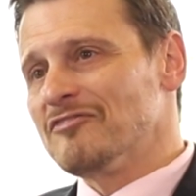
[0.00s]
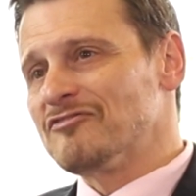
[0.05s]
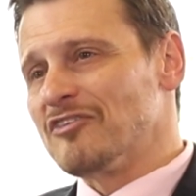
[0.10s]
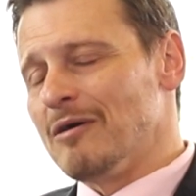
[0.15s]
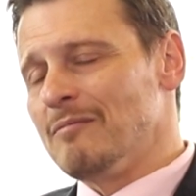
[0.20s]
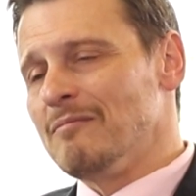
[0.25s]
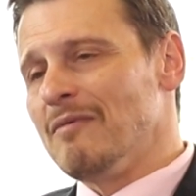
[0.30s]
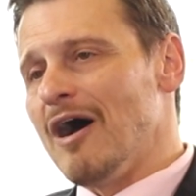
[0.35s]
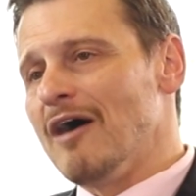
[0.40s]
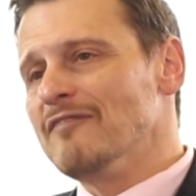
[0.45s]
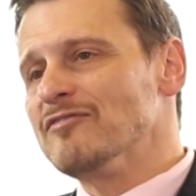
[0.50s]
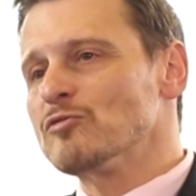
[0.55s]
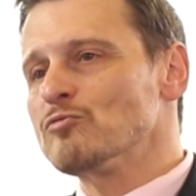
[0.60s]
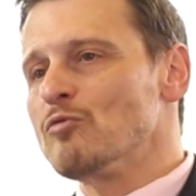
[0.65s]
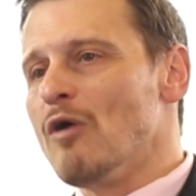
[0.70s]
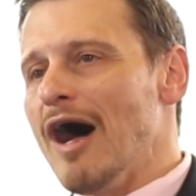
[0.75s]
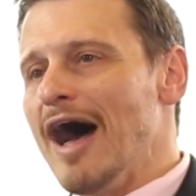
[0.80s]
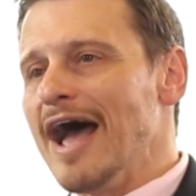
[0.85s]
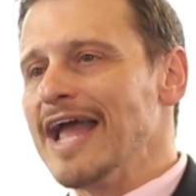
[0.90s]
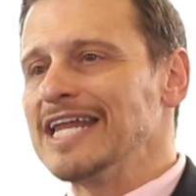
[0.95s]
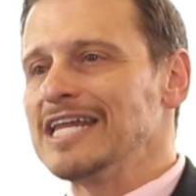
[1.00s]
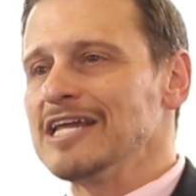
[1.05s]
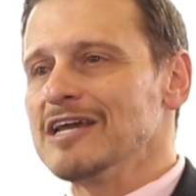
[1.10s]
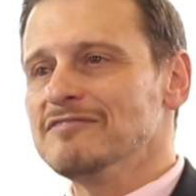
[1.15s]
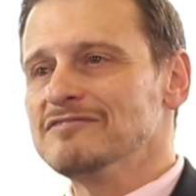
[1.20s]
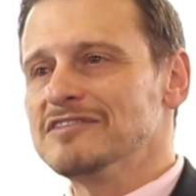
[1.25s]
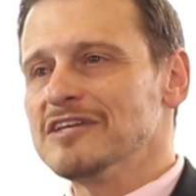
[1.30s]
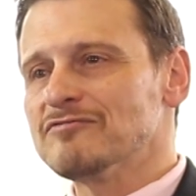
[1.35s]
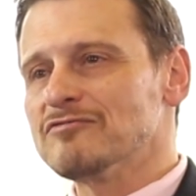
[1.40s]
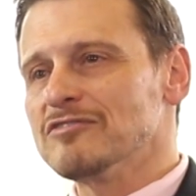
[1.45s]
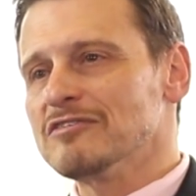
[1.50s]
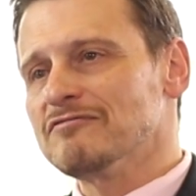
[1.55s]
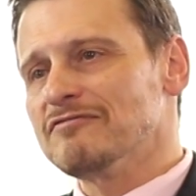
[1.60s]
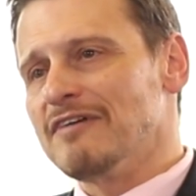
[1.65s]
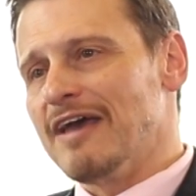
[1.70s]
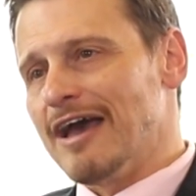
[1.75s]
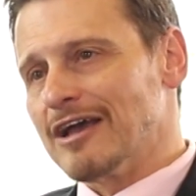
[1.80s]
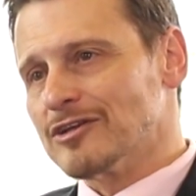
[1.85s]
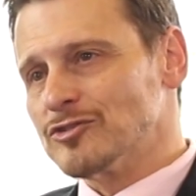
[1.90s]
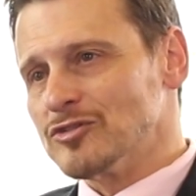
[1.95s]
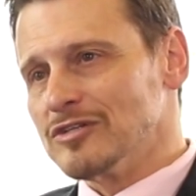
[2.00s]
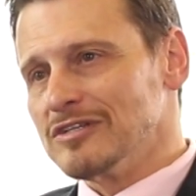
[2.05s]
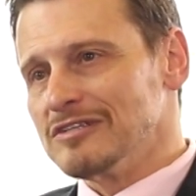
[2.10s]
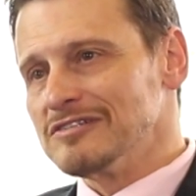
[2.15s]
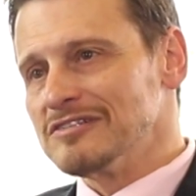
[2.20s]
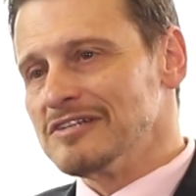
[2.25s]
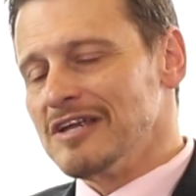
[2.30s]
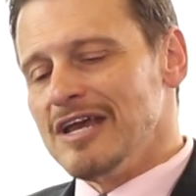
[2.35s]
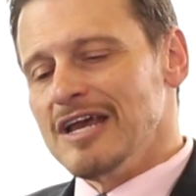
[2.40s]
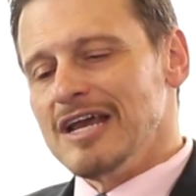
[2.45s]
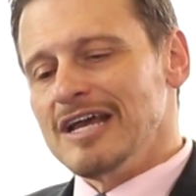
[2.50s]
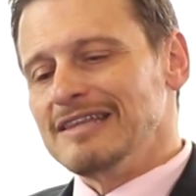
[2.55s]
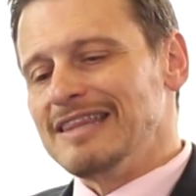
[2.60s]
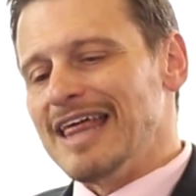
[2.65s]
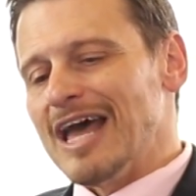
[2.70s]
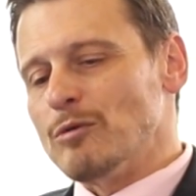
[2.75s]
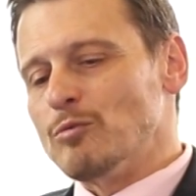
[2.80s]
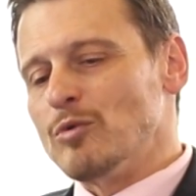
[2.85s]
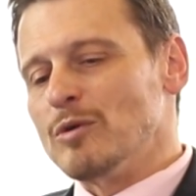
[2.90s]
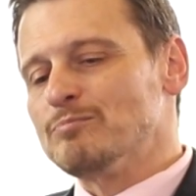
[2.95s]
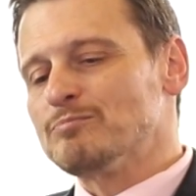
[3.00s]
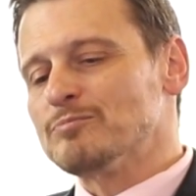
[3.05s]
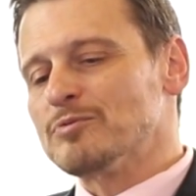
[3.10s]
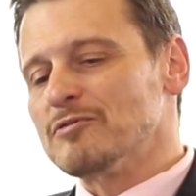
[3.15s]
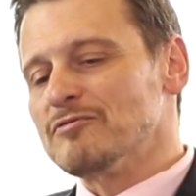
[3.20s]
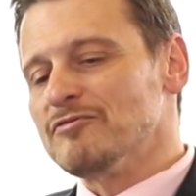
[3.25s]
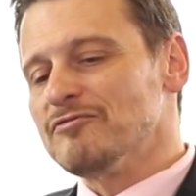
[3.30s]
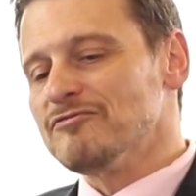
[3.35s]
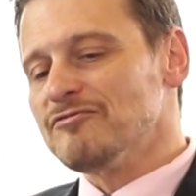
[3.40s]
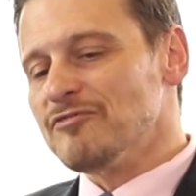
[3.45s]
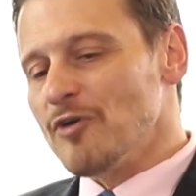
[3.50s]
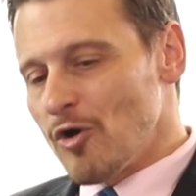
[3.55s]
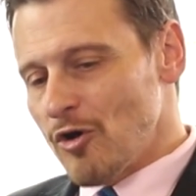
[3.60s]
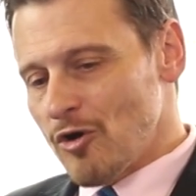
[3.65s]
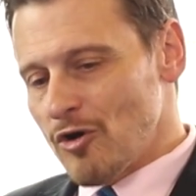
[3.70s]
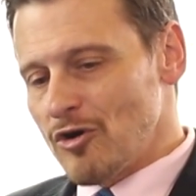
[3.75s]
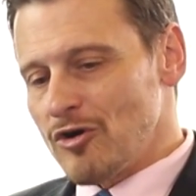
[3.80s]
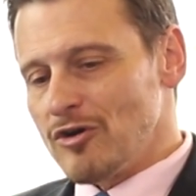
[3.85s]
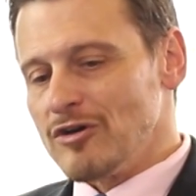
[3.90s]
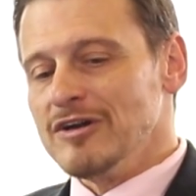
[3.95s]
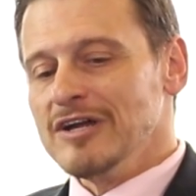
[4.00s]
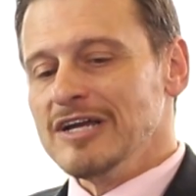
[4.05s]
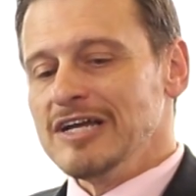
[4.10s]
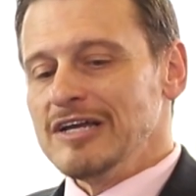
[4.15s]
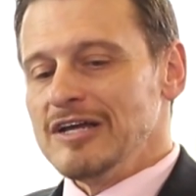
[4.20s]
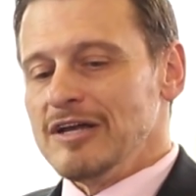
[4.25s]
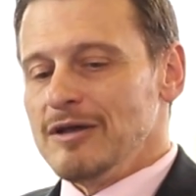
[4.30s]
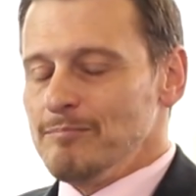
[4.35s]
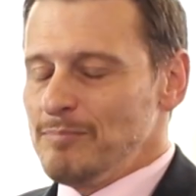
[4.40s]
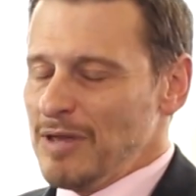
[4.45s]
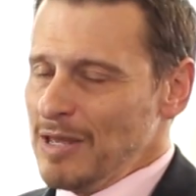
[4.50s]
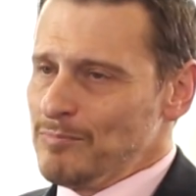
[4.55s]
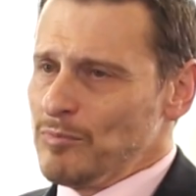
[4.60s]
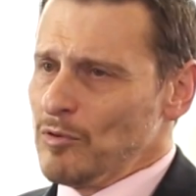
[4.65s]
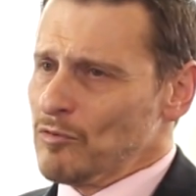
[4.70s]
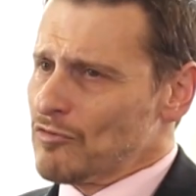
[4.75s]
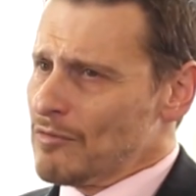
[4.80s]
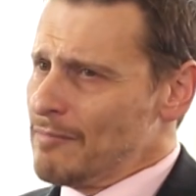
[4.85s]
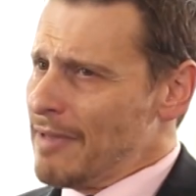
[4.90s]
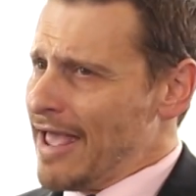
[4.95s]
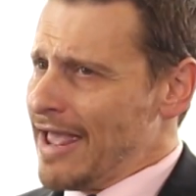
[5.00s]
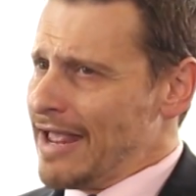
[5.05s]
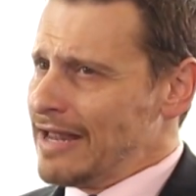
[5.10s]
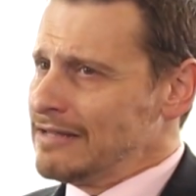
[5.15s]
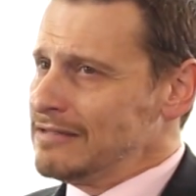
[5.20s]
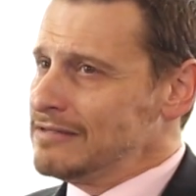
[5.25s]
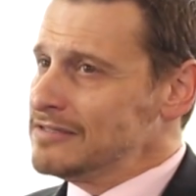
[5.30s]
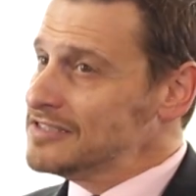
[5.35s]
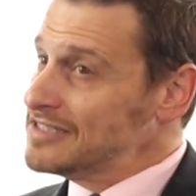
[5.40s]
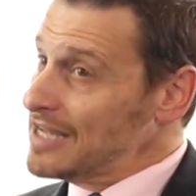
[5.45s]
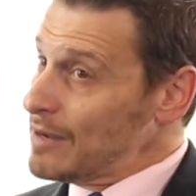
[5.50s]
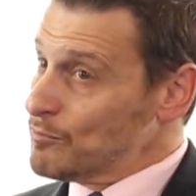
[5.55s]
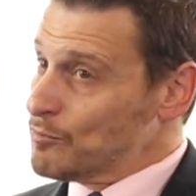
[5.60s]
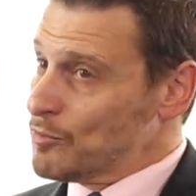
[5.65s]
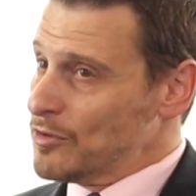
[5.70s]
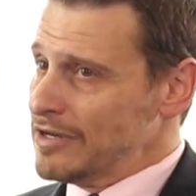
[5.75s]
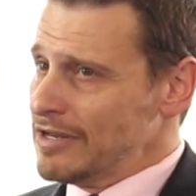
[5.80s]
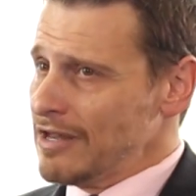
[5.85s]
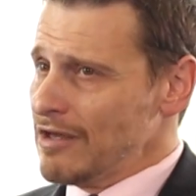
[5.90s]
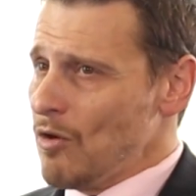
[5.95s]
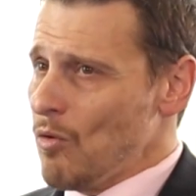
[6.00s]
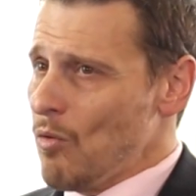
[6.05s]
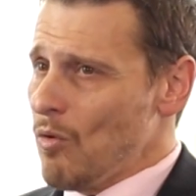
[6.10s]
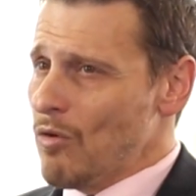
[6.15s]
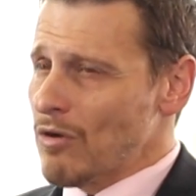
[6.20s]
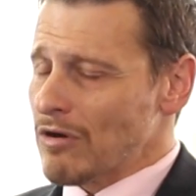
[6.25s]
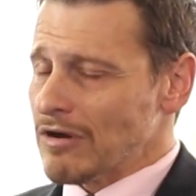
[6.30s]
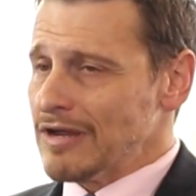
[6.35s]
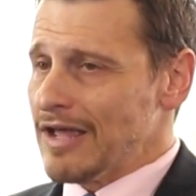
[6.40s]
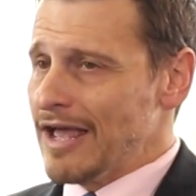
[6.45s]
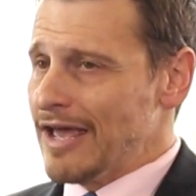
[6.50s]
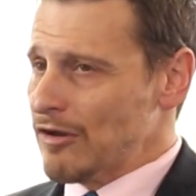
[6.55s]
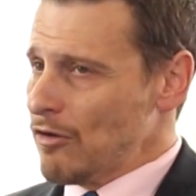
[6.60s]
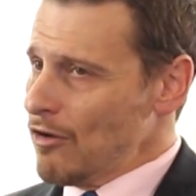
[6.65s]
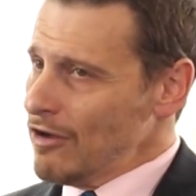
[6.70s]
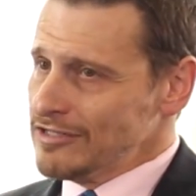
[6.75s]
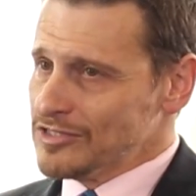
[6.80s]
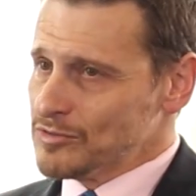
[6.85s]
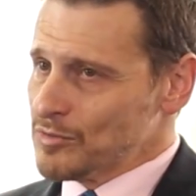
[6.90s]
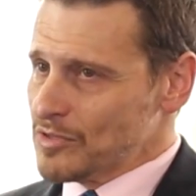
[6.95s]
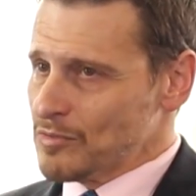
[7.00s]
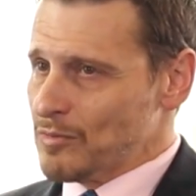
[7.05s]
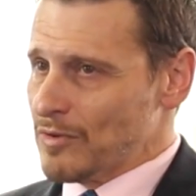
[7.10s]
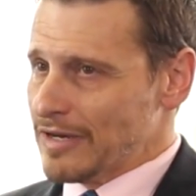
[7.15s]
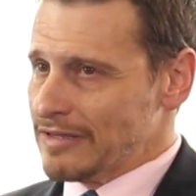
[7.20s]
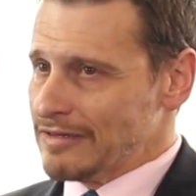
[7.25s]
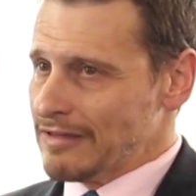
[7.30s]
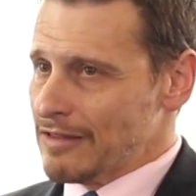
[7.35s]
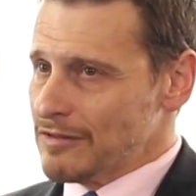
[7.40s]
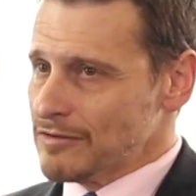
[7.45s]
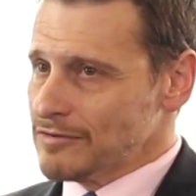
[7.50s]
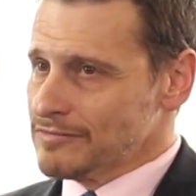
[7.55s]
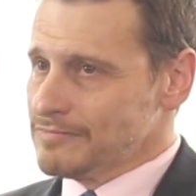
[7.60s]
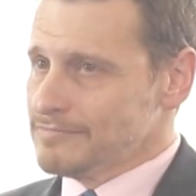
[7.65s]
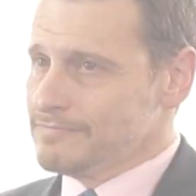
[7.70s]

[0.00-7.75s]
from a variety of different factions that would prefer people remain separate or at odds with one another.